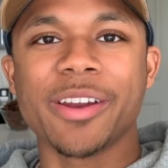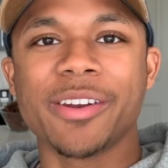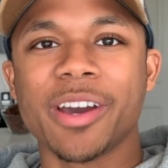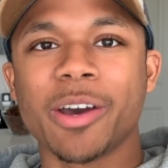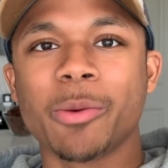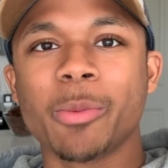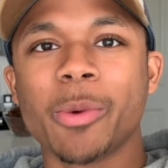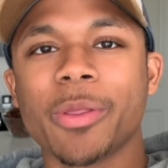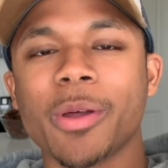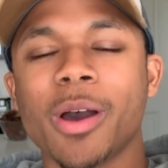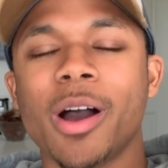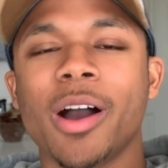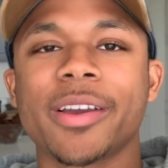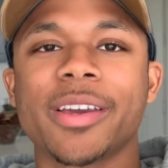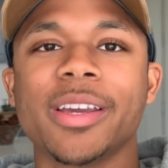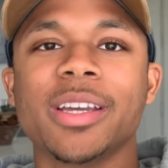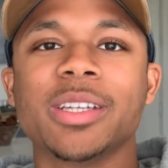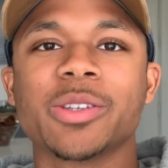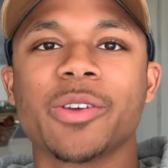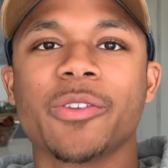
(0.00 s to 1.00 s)
done with
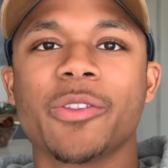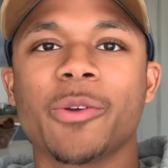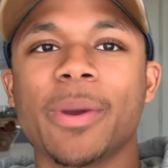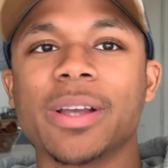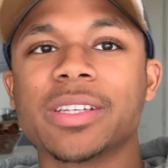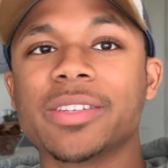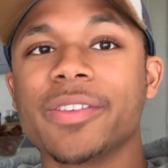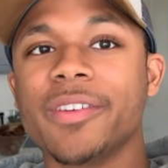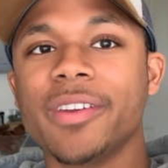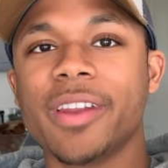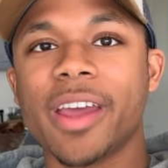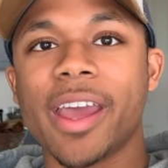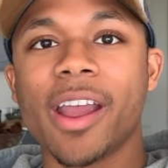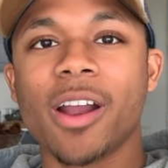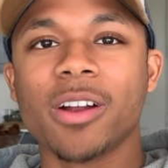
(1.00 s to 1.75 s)
Anki, so the rest of the day